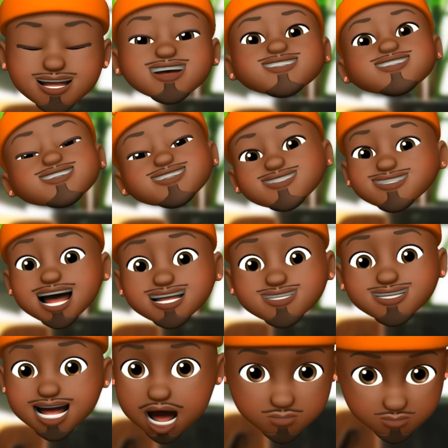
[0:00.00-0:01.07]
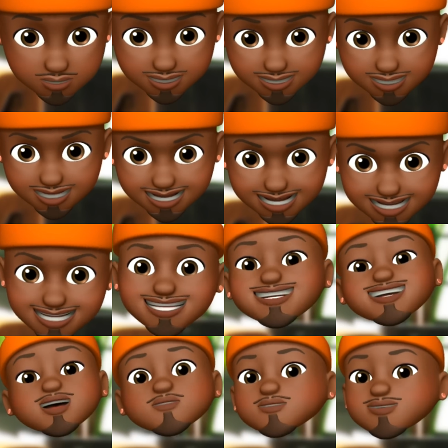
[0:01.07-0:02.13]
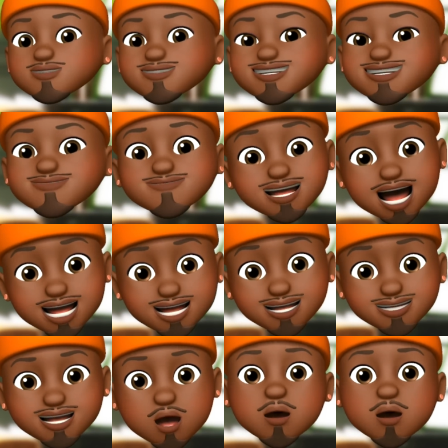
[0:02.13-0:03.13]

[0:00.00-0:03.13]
to use as an opportunity to get Monique fired